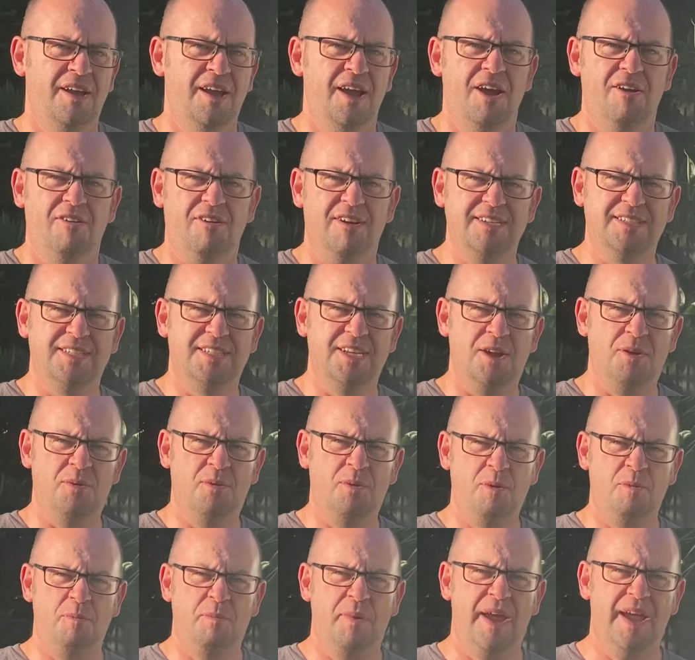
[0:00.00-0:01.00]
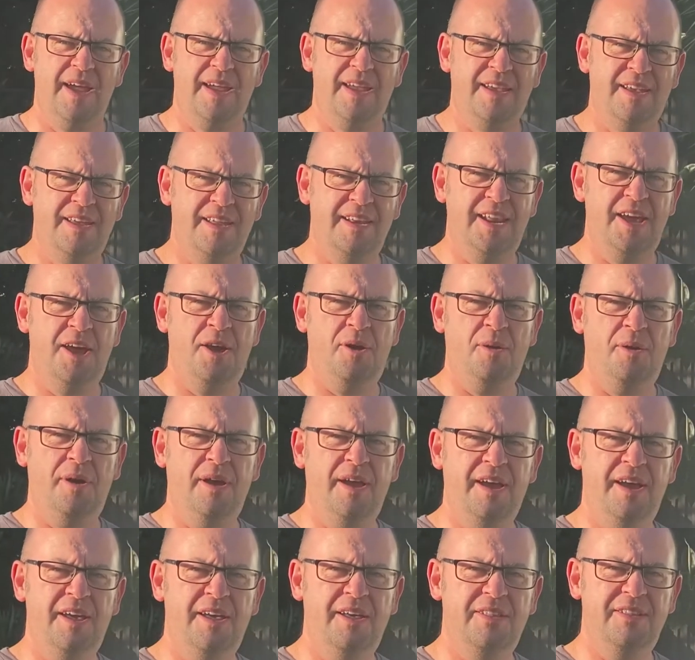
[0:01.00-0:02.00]
Right, so we're back now,
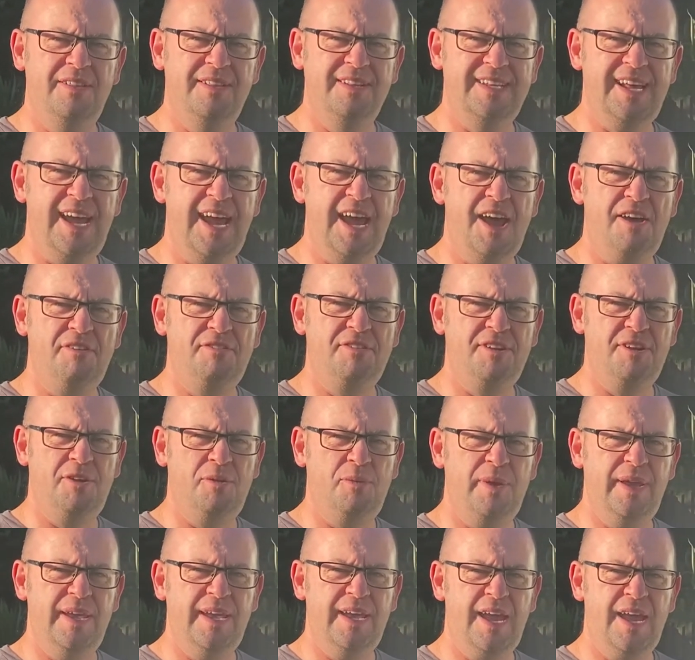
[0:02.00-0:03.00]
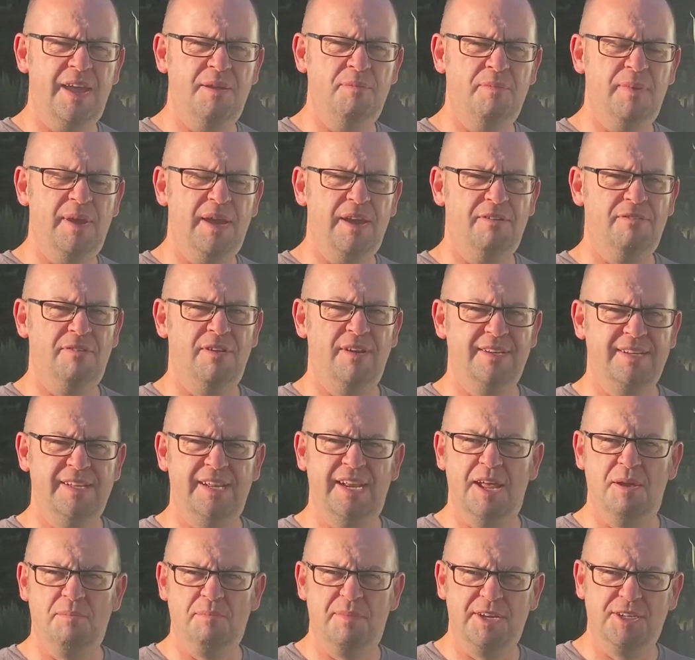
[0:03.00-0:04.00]
the day after we came back, we did
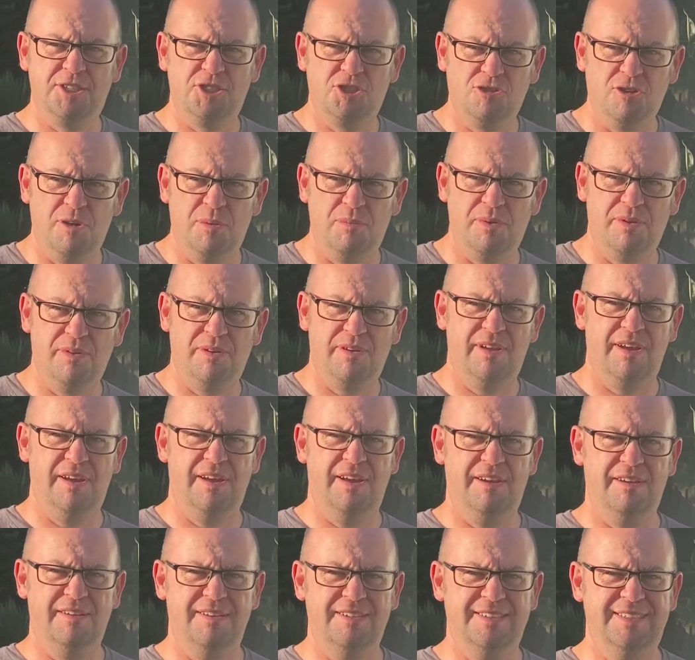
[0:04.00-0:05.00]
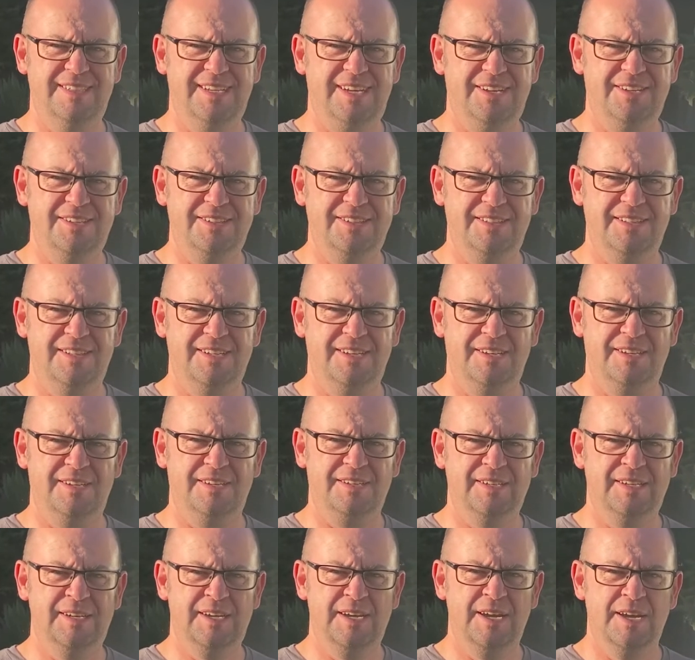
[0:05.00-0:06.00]
our big trip down the
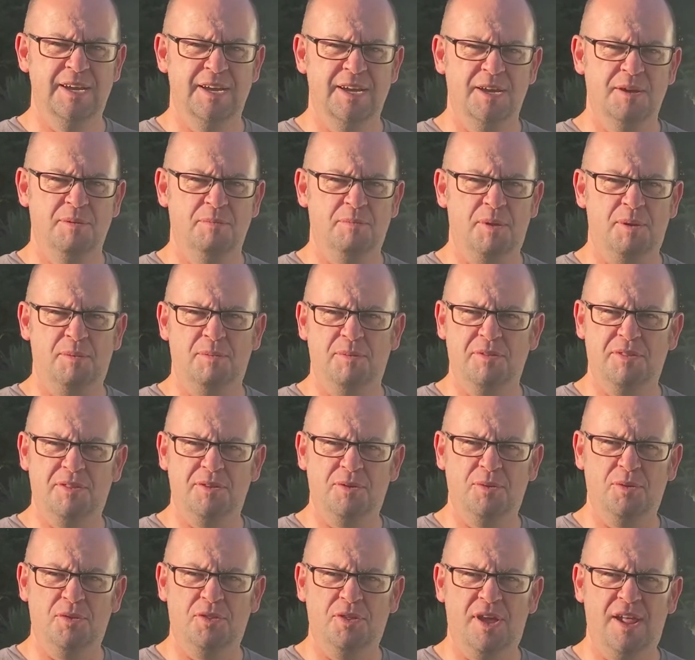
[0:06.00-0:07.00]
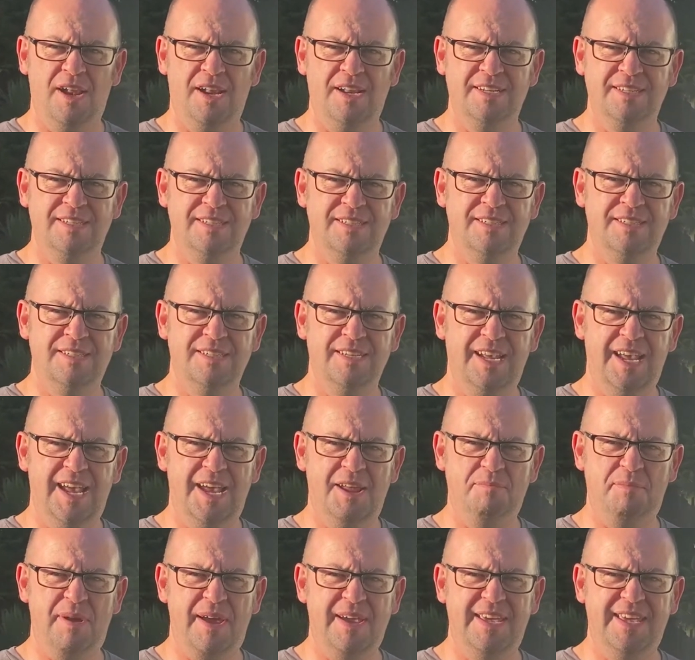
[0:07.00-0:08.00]
bottom of the North Island
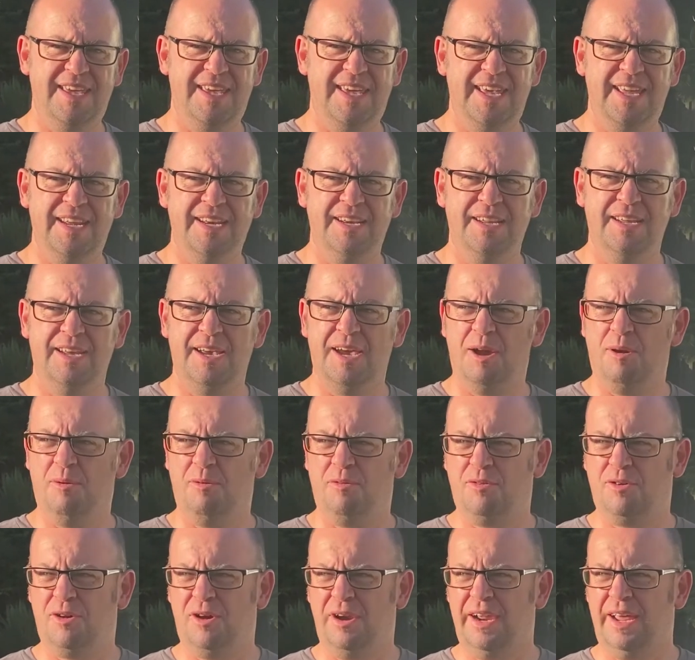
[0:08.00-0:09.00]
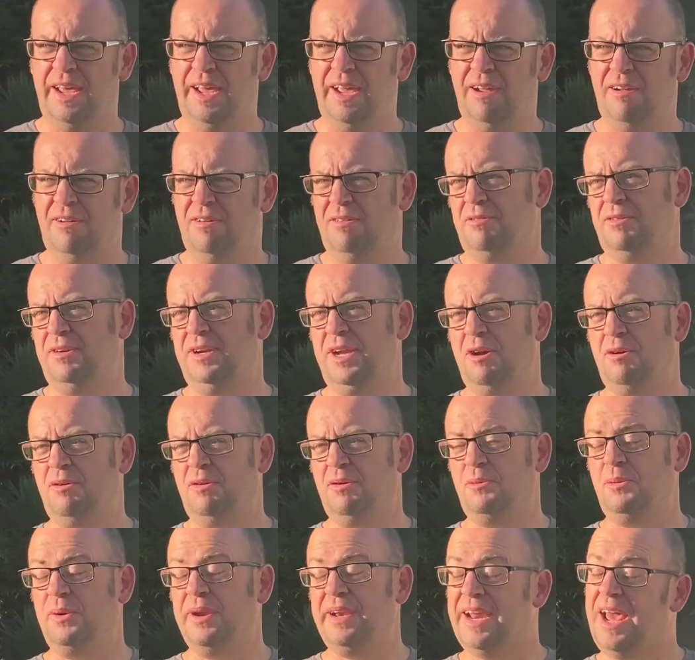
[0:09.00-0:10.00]
and back again.
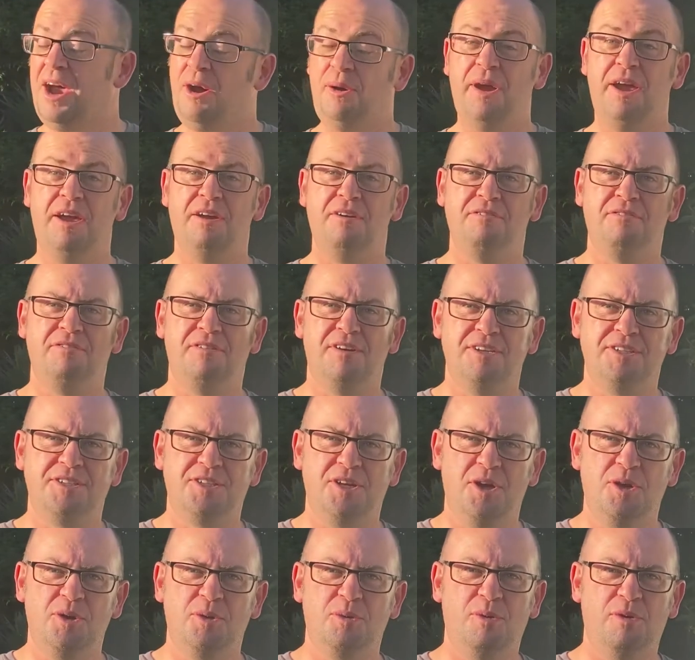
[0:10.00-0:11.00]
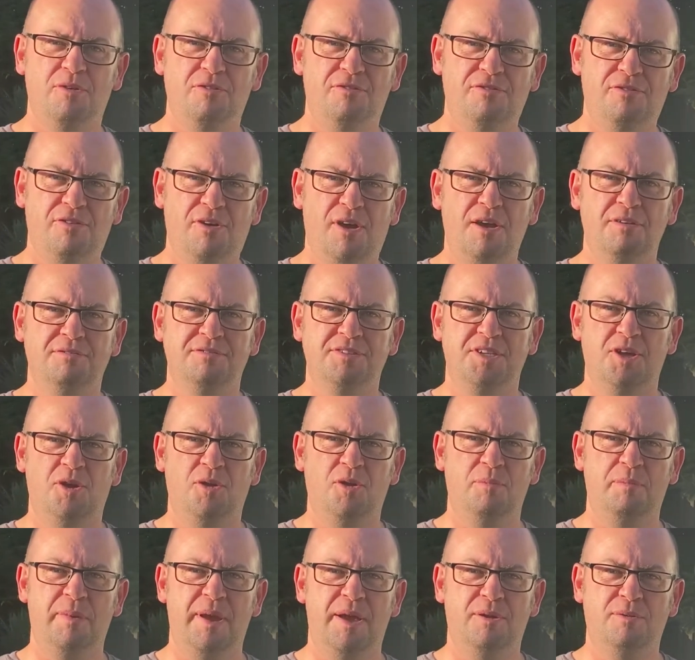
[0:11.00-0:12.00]
We now have a total of 5
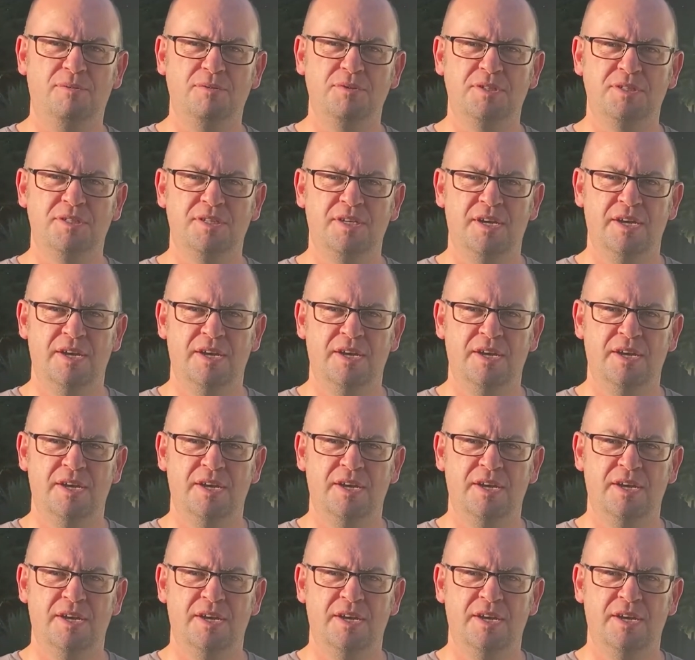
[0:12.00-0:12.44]
solar panels,